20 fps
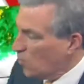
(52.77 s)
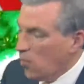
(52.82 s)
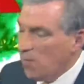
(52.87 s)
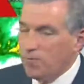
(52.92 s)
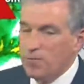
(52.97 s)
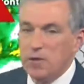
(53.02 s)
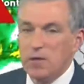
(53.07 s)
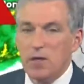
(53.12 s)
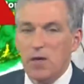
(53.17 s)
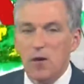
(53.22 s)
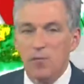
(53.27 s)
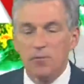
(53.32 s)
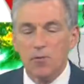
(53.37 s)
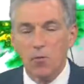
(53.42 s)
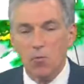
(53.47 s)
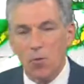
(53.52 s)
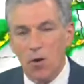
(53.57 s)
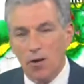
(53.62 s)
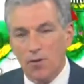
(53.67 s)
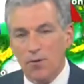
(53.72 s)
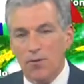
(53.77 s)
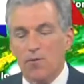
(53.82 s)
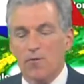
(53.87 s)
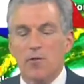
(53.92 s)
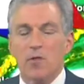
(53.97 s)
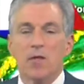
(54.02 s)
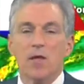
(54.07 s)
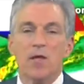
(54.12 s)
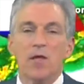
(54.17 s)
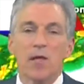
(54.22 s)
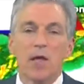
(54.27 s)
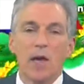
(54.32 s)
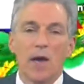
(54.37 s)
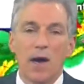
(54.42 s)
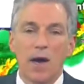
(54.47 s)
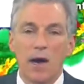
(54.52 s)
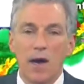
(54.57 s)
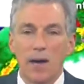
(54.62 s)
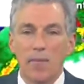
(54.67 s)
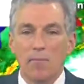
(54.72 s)
Hopefully it'll help the waters
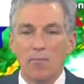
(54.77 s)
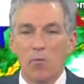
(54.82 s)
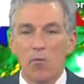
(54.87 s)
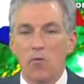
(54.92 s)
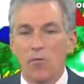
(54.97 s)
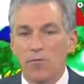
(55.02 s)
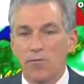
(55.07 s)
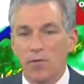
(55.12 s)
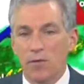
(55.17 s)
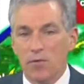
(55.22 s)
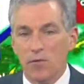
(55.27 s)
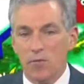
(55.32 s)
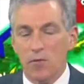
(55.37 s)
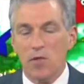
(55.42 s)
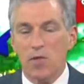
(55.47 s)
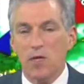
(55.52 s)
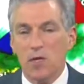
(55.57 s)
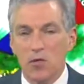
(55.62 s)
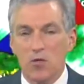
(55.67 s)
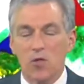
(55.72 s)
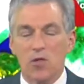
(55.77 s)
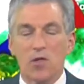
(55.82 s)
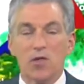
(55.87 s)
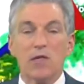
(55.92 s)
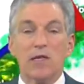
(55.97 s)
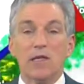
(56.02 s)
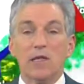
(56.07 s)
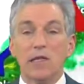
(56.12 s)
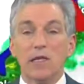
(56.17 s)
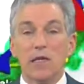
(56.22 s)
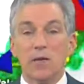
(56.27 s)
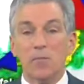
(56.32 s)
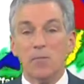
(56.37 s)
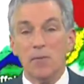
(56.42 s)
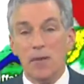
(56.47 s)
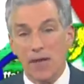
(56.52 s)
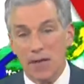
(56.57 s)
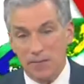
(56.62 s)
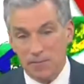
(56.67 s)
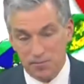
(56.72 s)
move and recede just a little
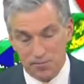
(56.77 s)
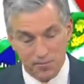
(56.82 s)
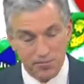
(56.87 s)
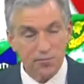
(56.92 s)
bit.